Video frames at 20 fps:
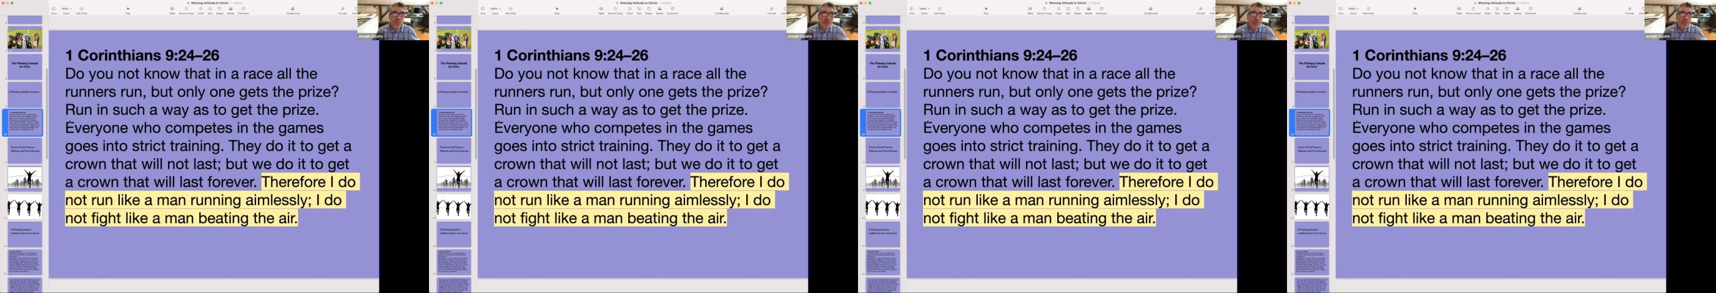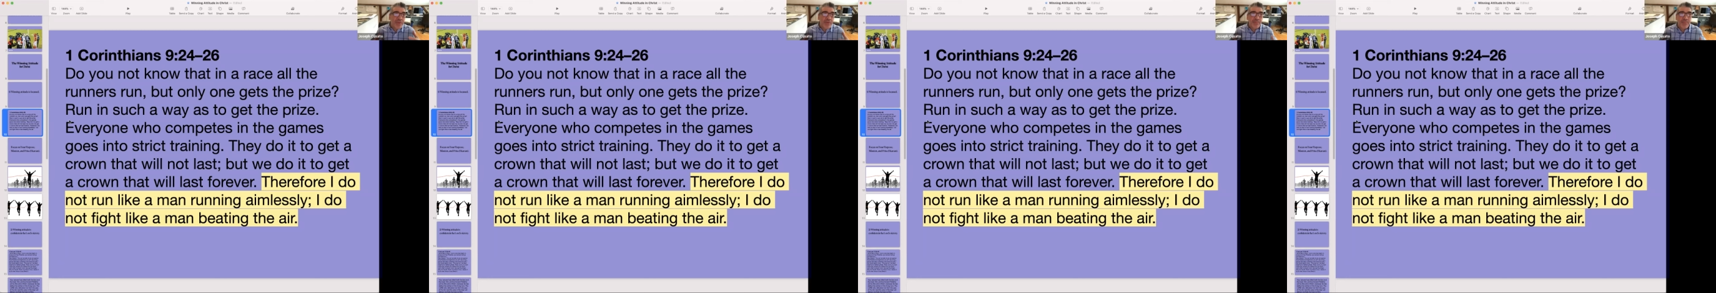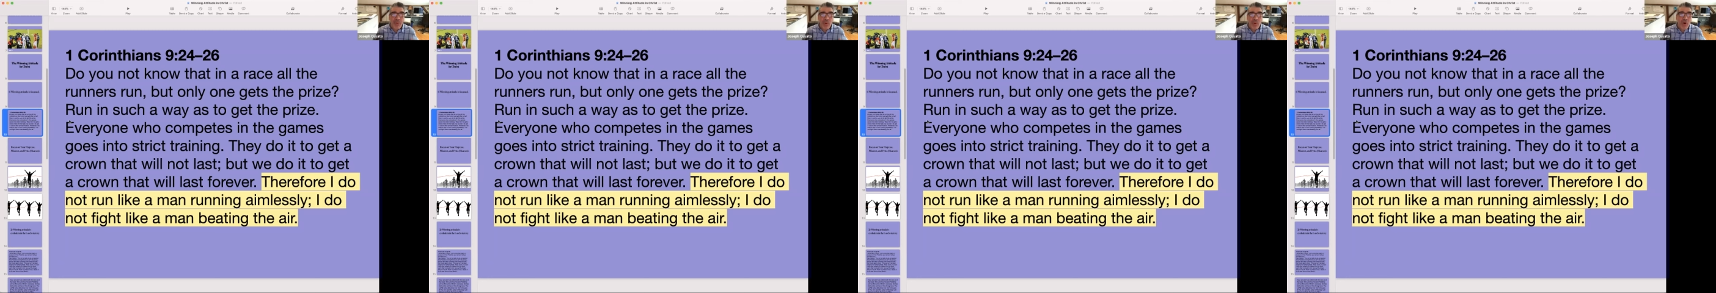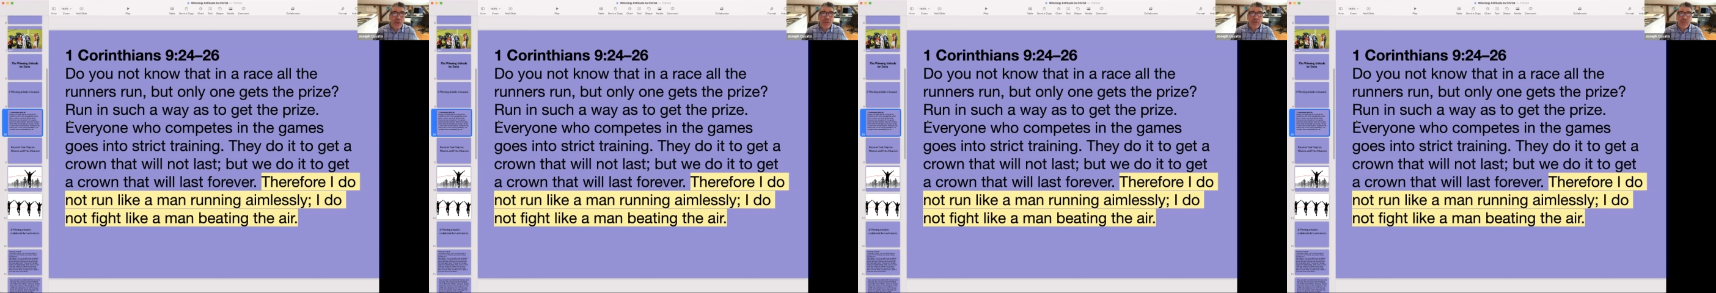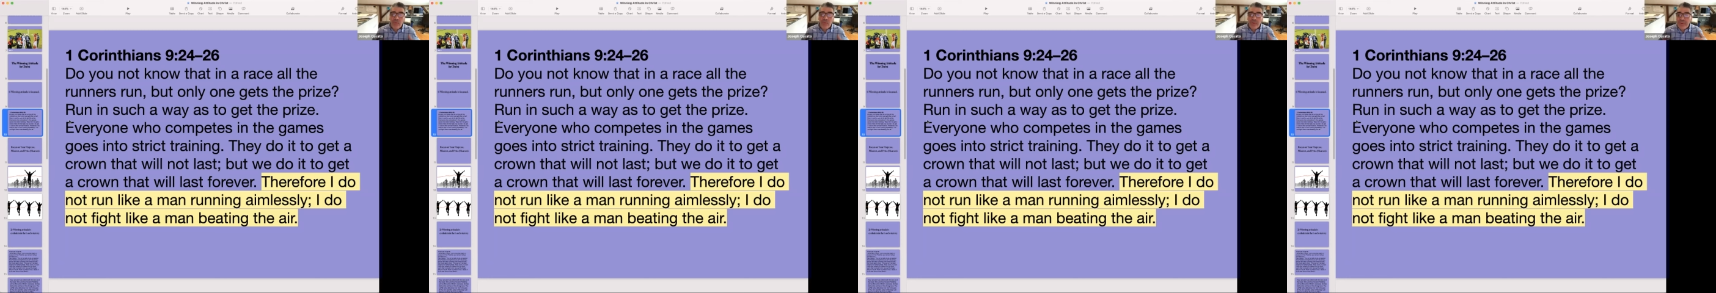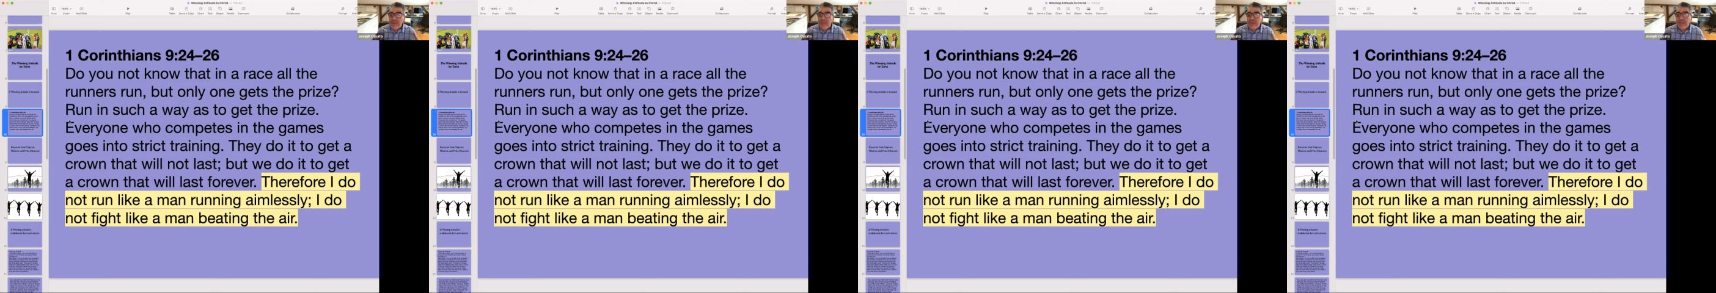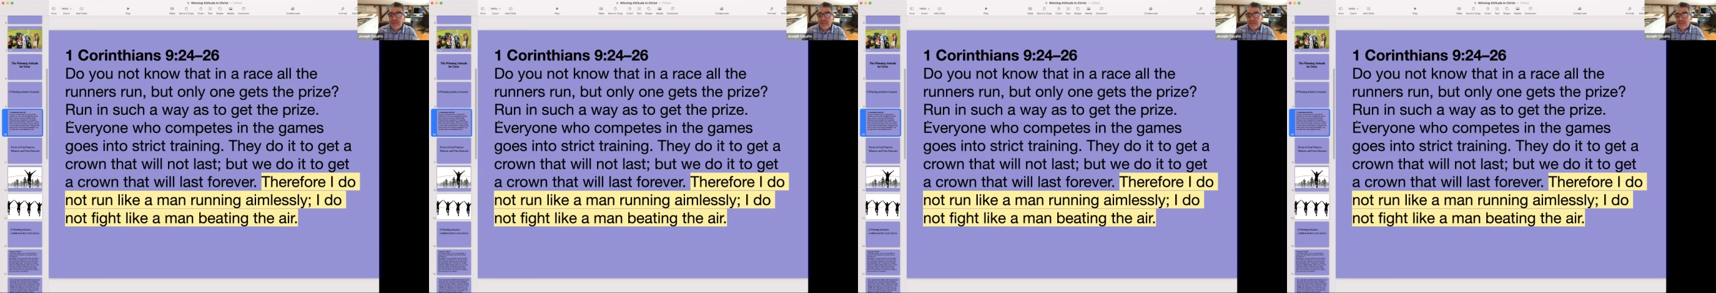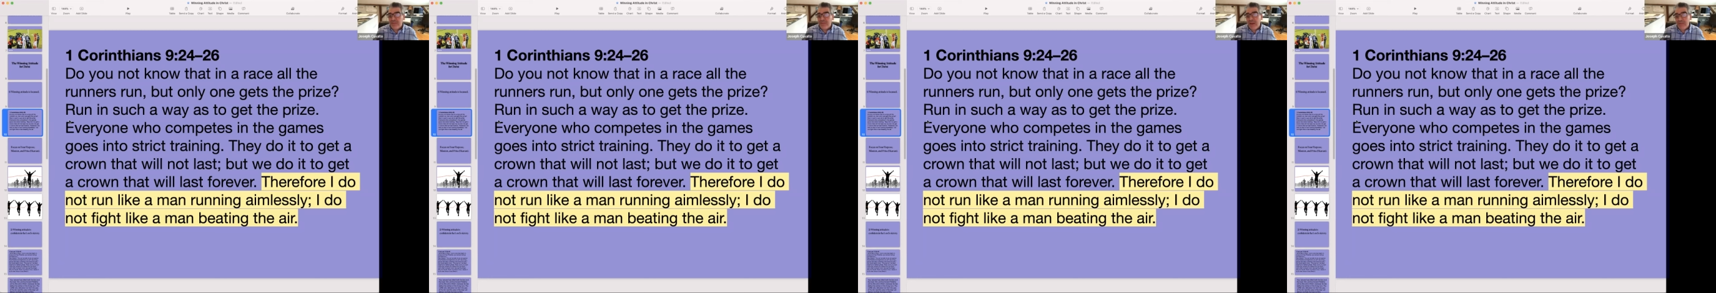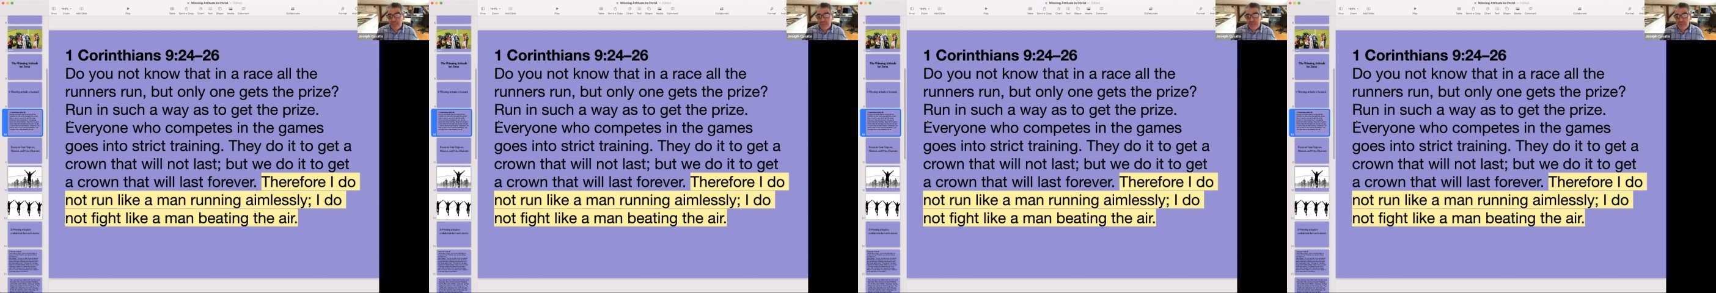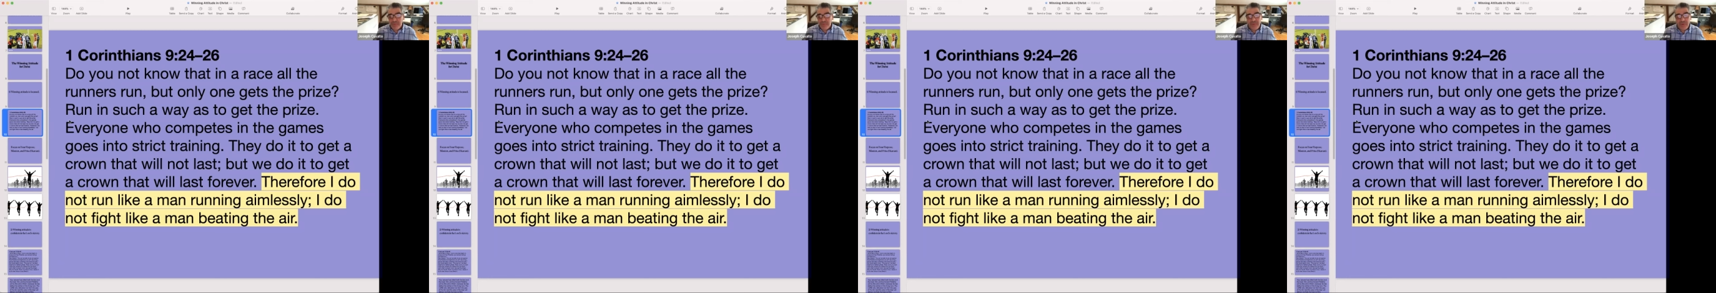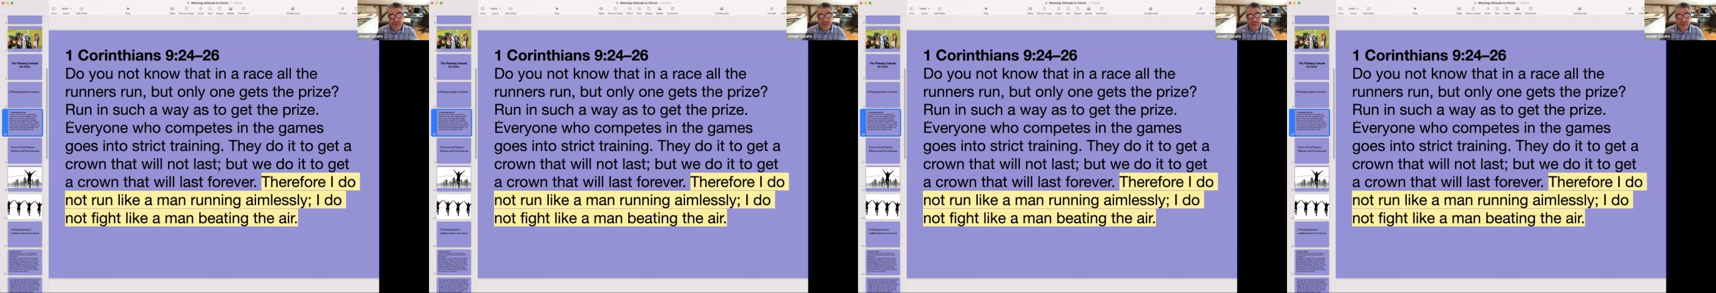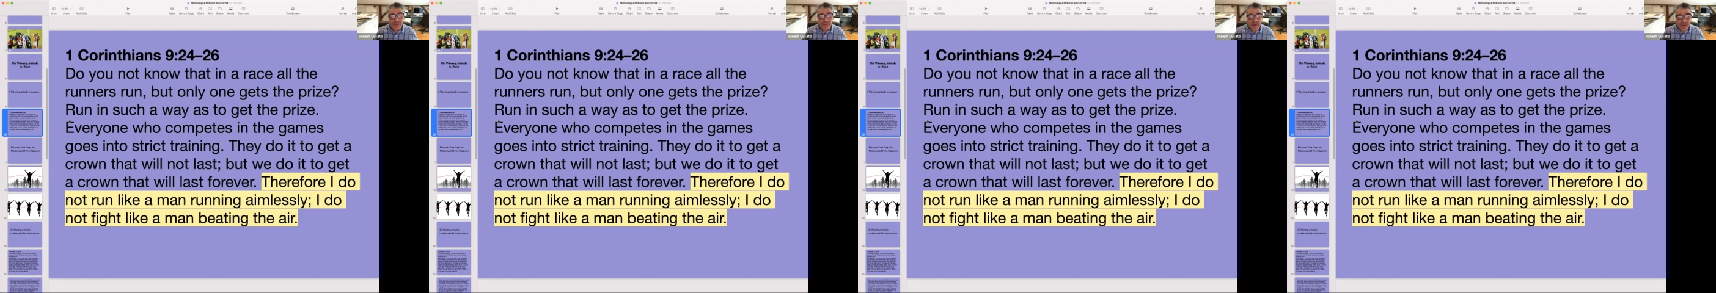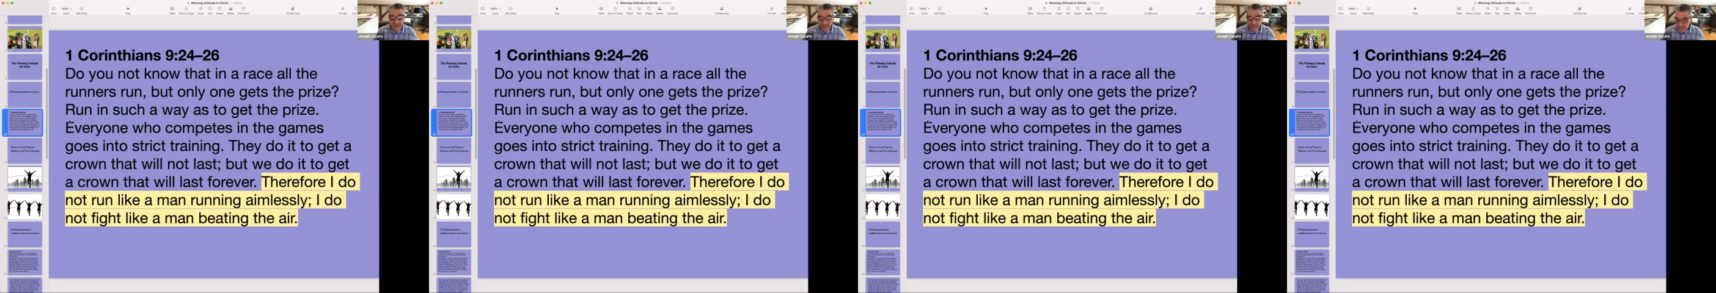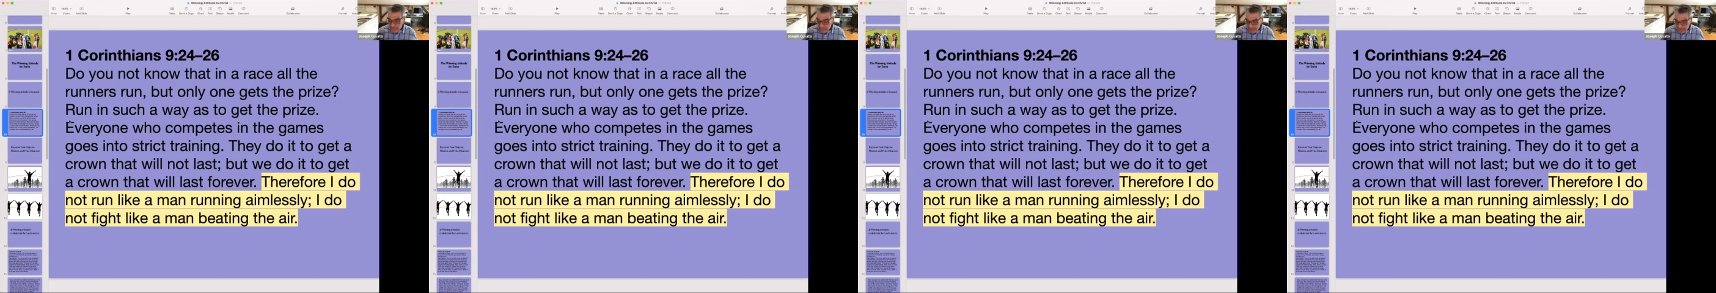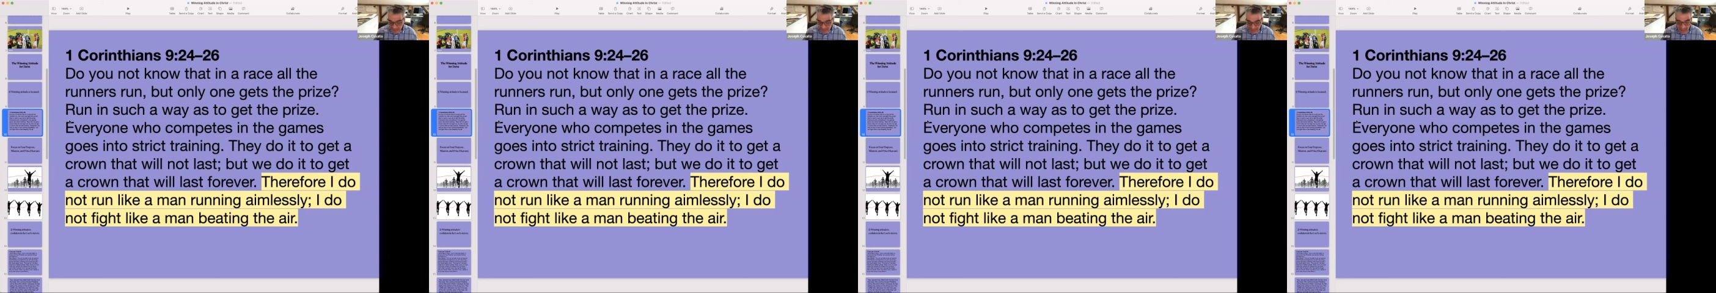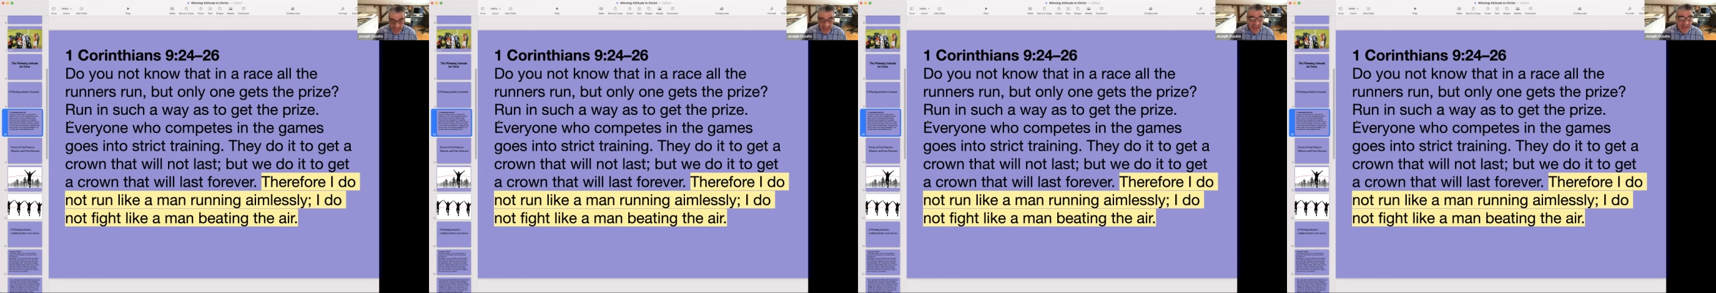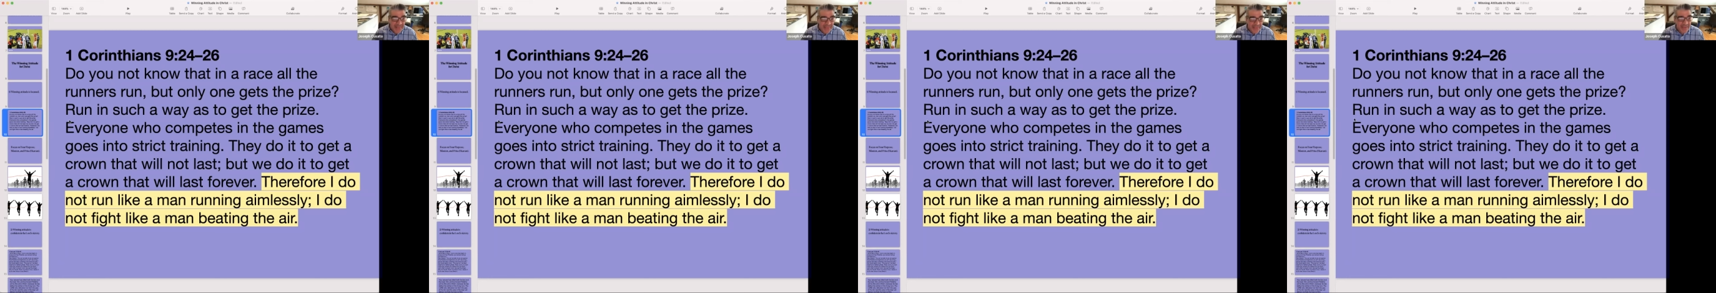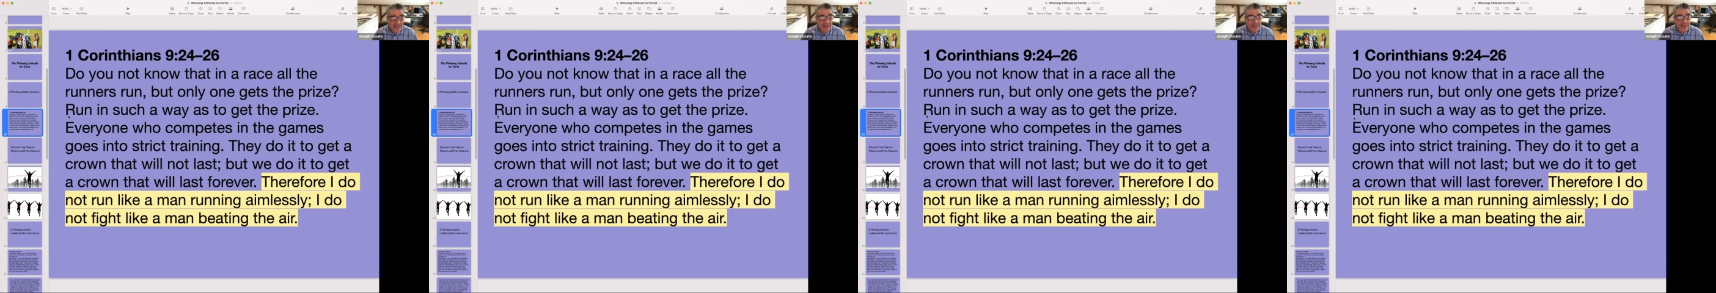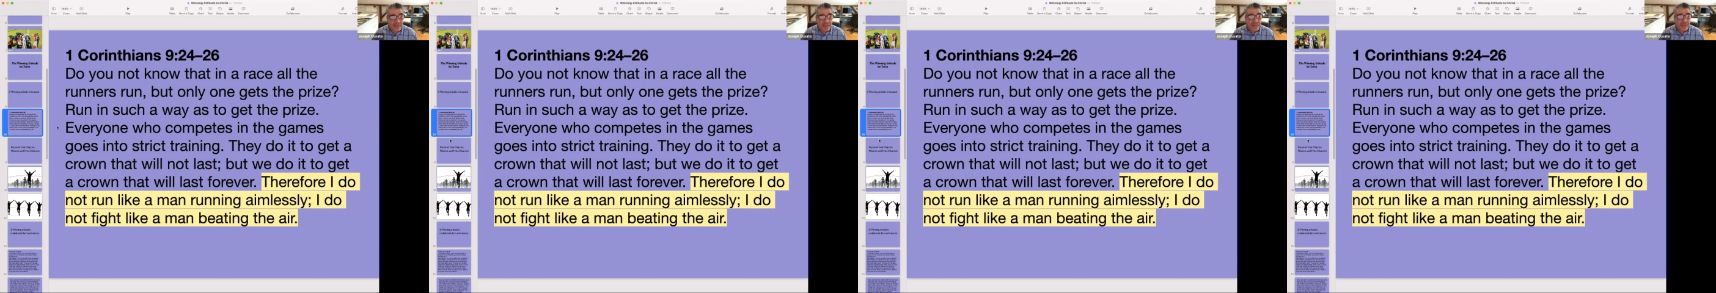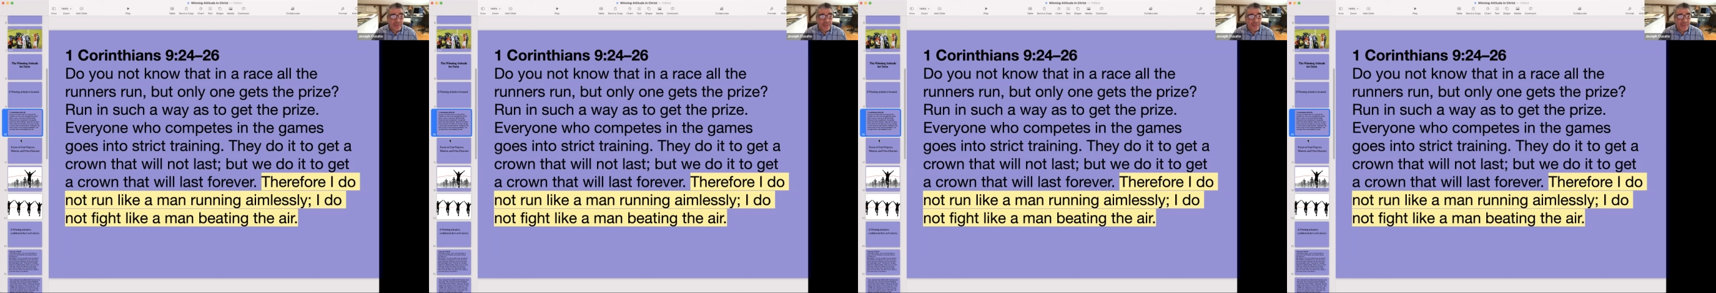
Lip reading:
[unreadable: no face in view]